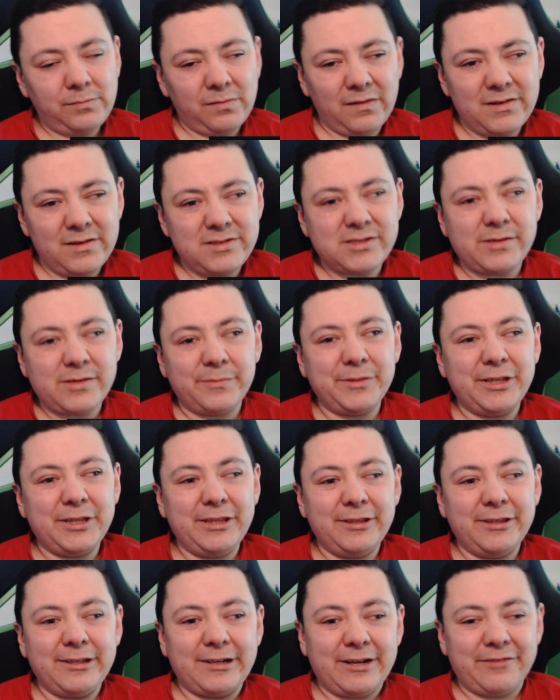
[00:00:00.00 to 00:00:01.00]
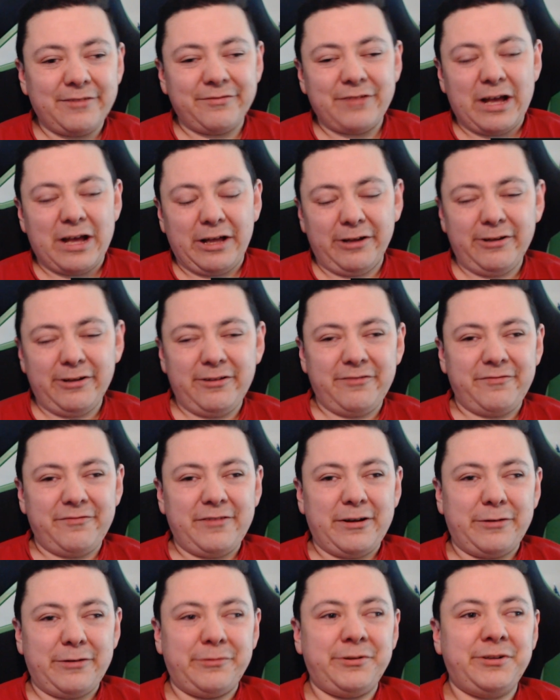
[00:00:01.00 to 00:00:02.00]
something that I've
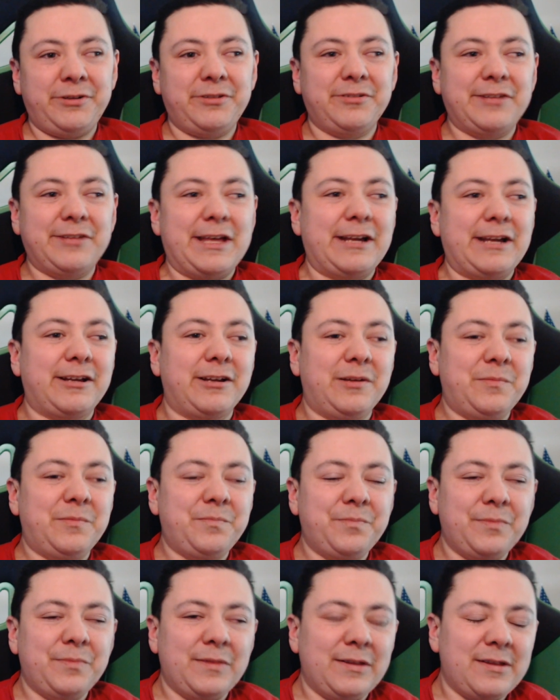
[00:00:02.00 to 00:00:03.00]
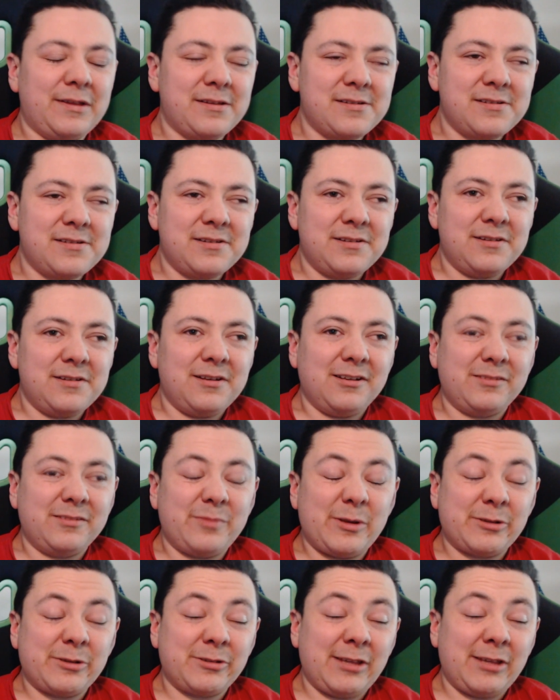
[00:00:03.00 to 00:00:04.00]
found like
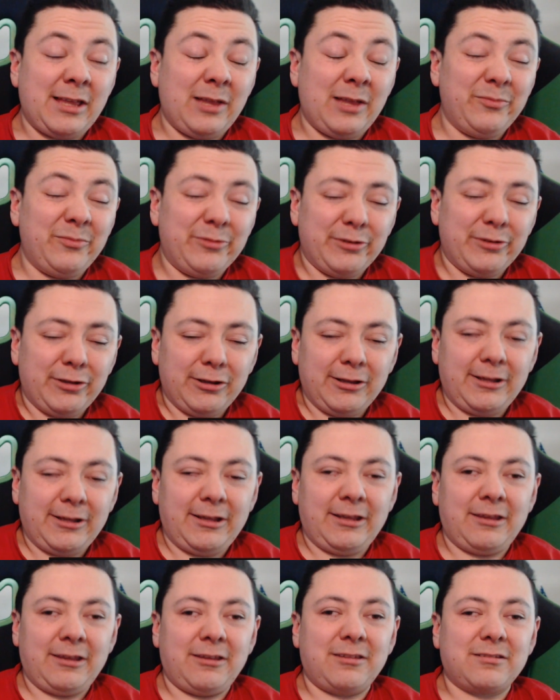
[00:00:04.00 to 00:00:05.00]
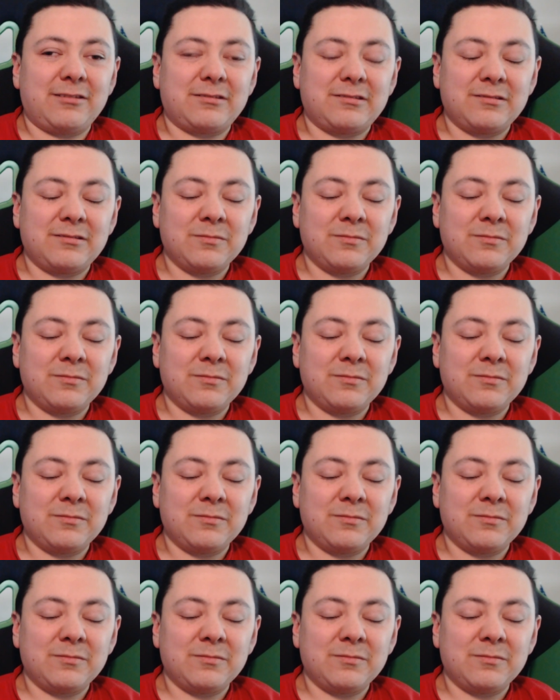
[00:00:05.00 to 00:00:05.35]
especially helpful is